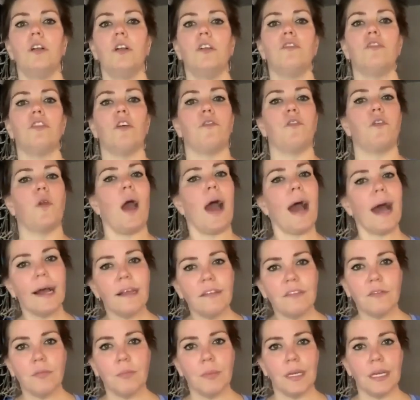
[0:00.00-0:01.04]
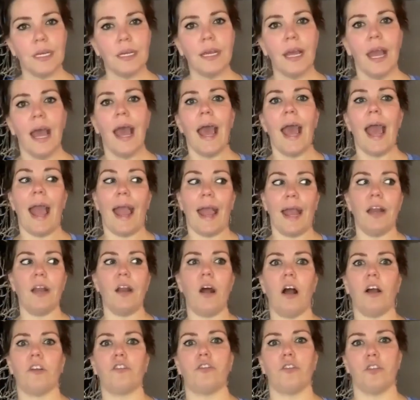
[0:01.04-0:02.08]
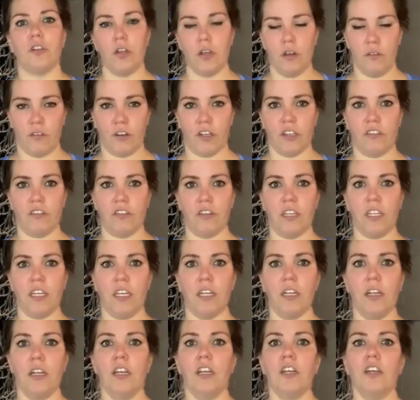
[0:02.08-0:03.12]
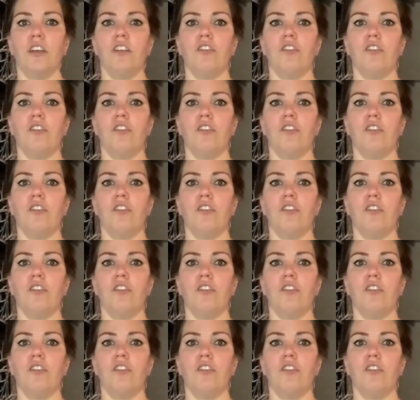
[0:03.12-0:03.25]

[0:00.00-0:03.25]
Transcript: So if you ask me, in Oxford University,